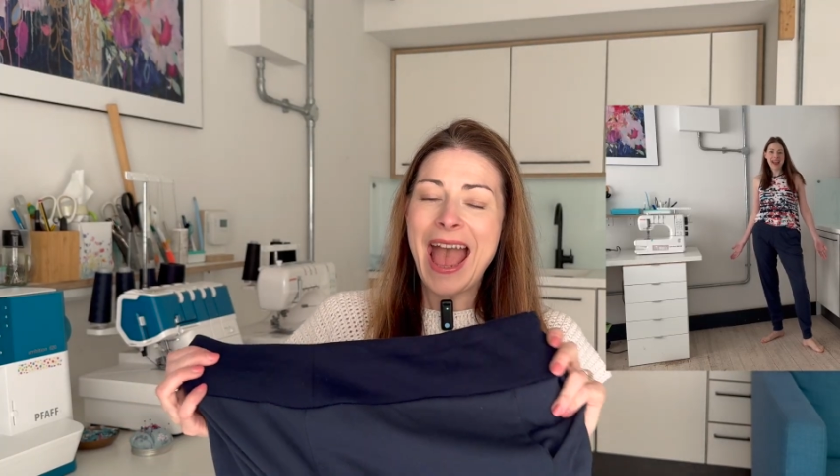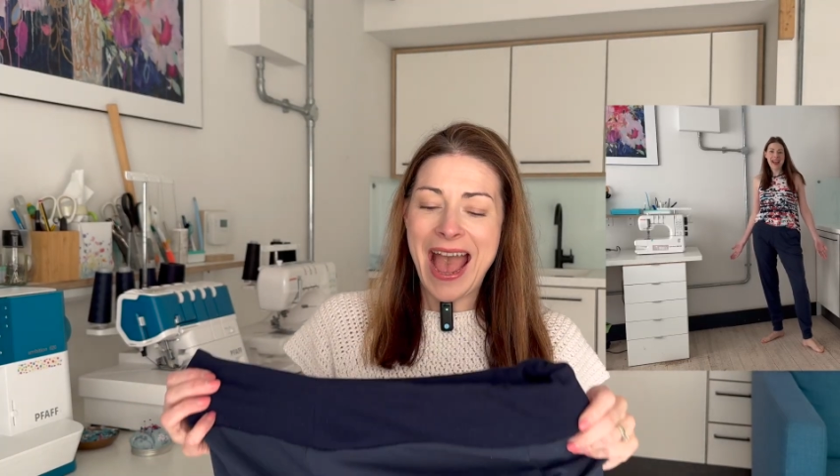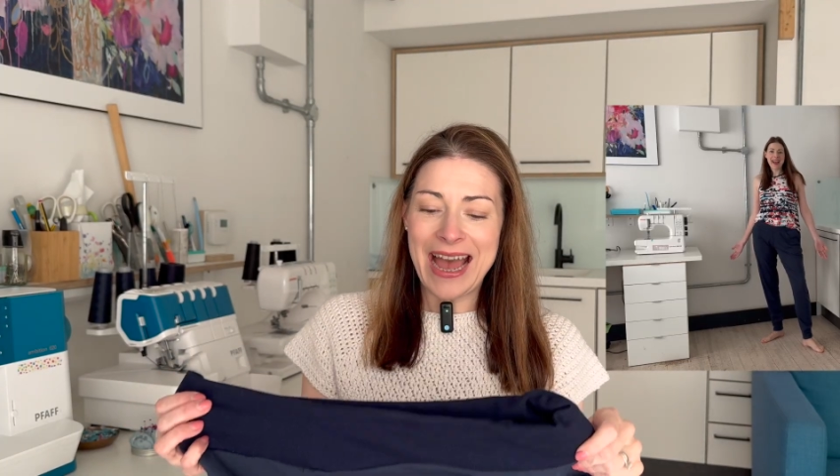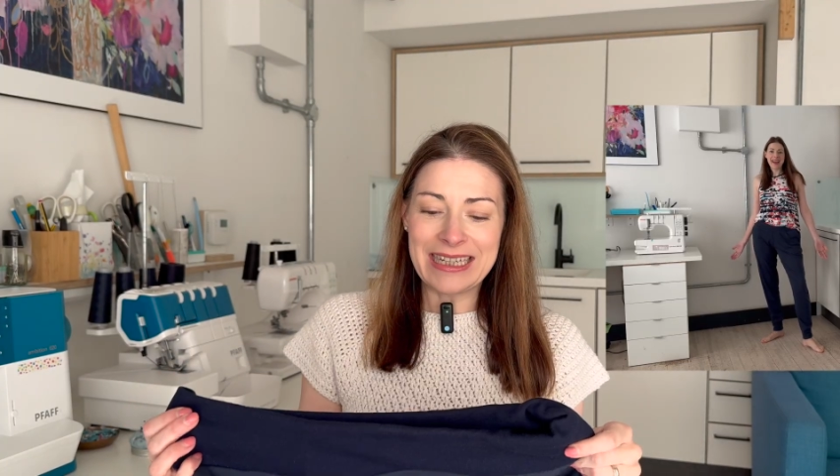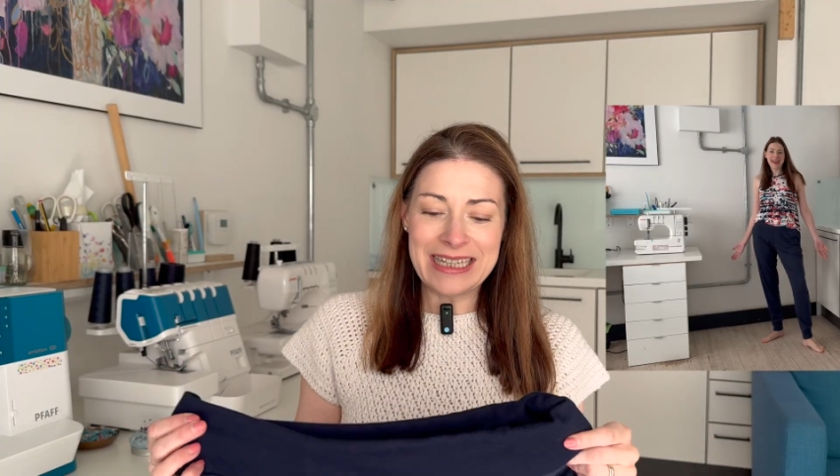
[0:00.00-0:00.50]

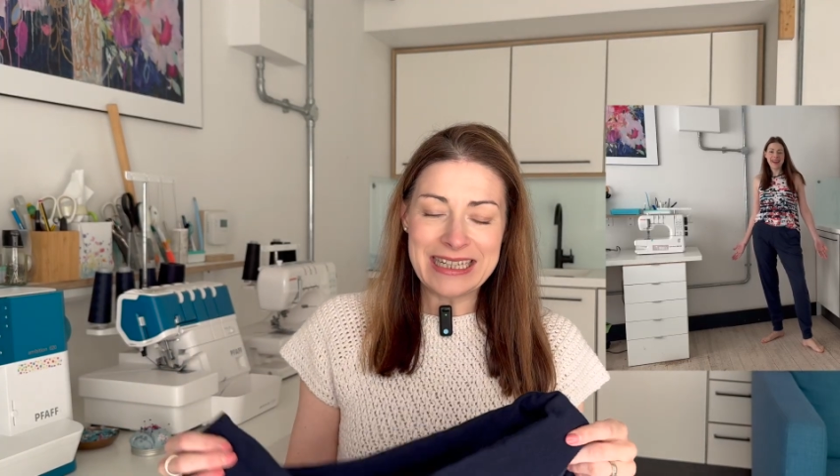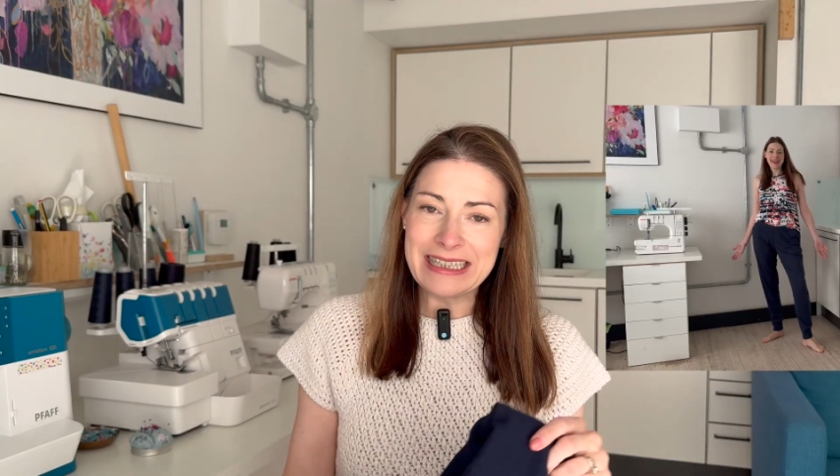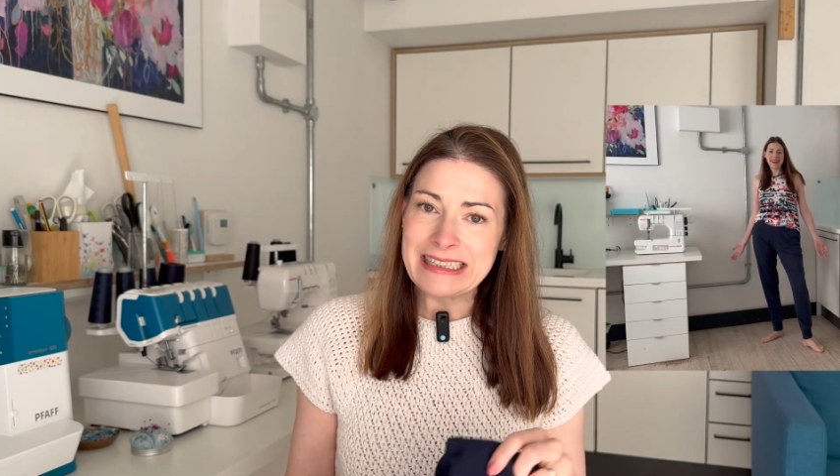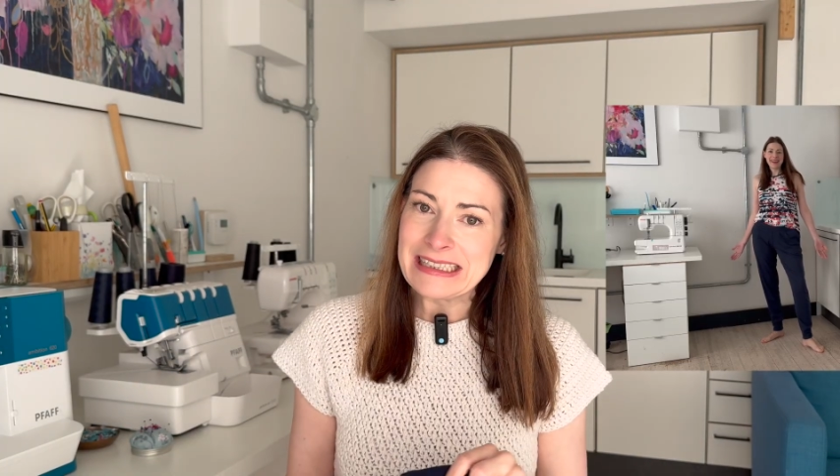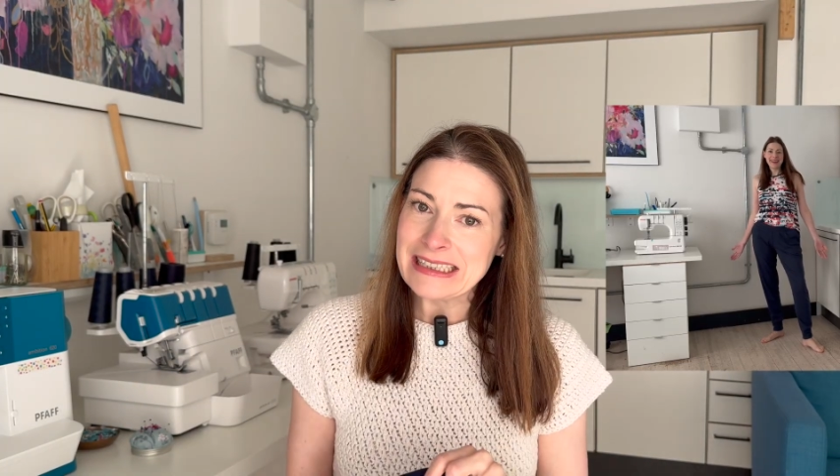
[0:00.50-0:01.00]
and
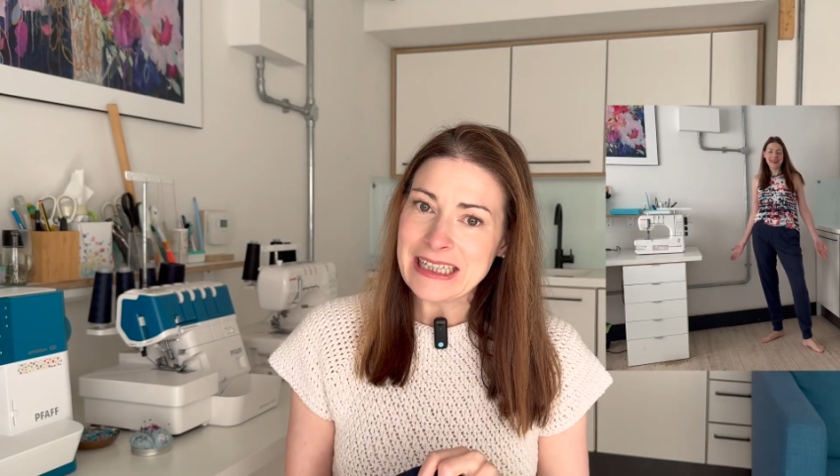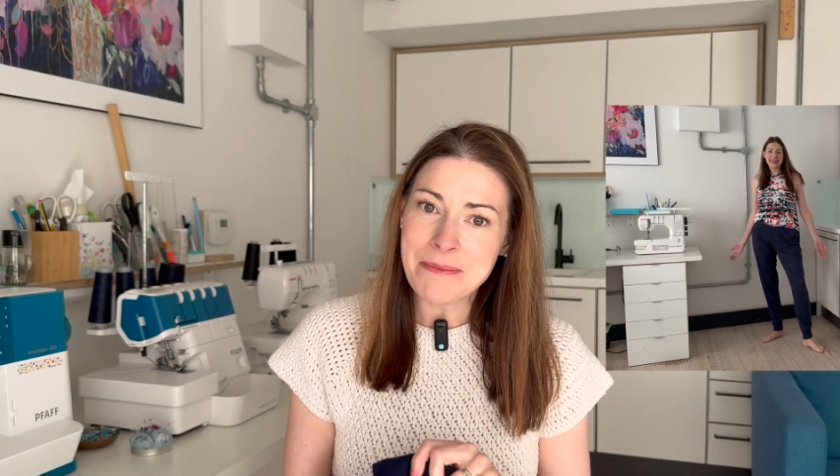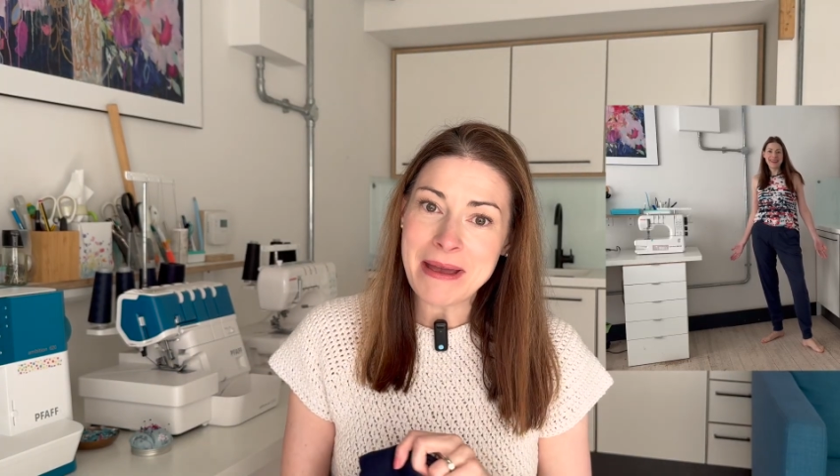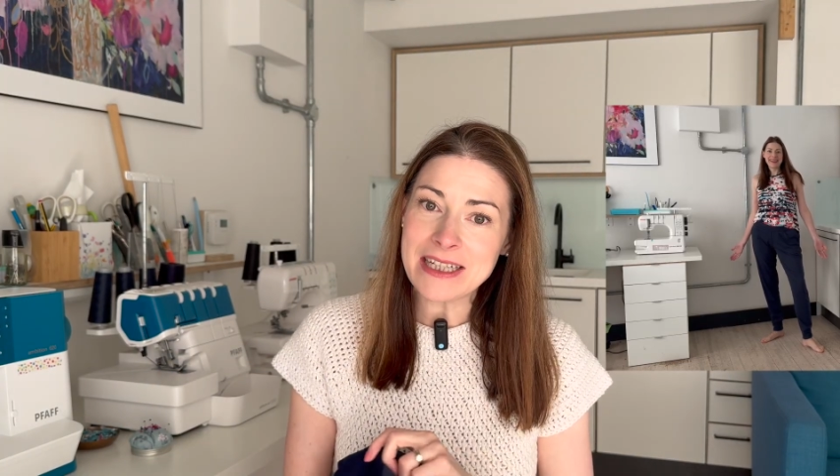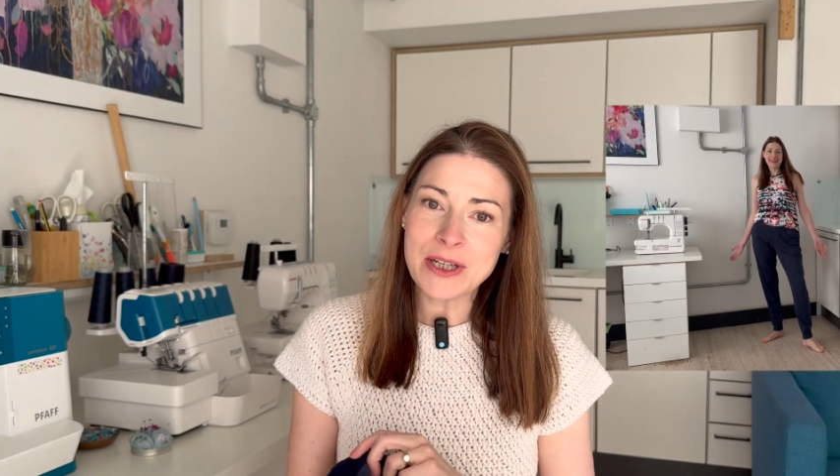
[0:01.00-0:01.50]
I made